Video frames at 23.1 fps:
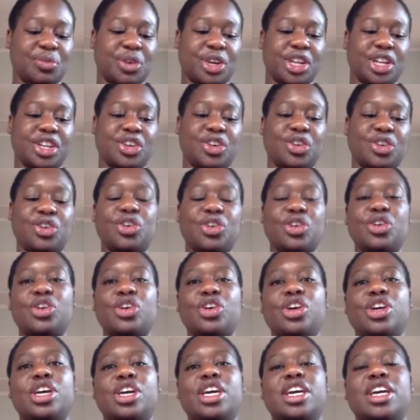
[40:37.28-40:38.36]
when
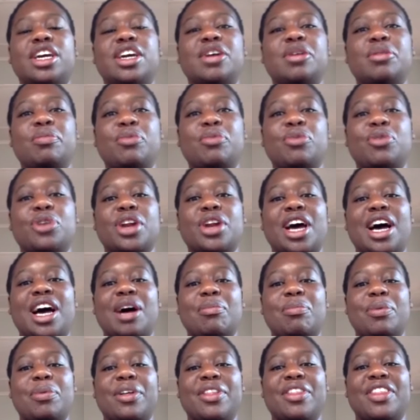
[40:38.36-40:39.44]
you brought
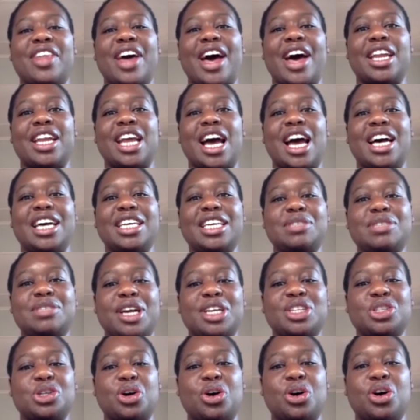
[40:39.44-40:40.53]
up that
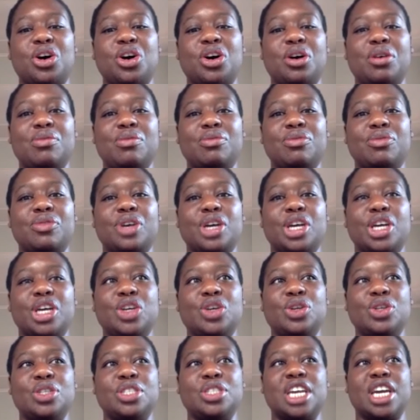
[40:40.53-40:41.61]
aspect of
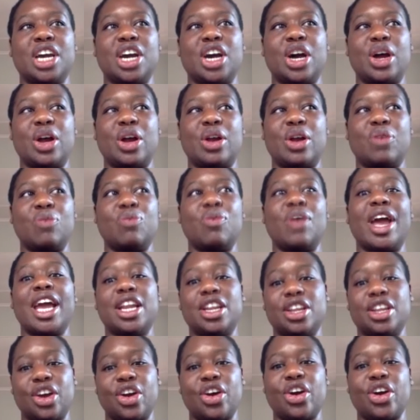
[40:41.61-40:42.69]
using
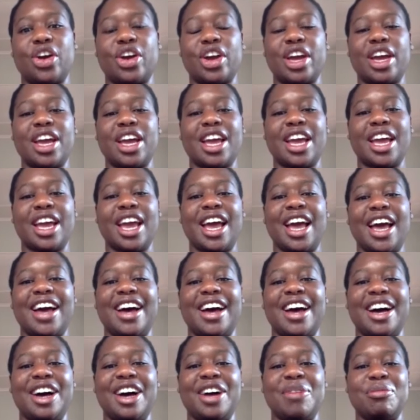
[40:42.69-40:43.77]
radio.
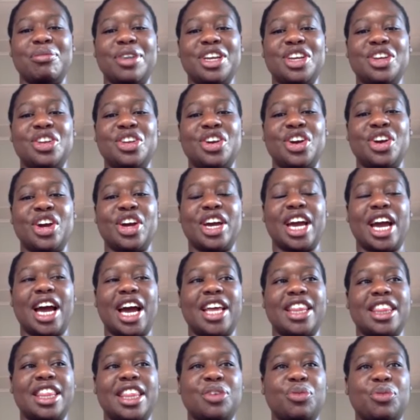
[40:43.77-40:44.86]

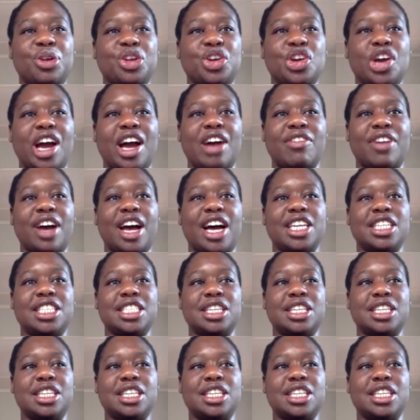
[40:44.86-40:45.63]
I think when you have IT.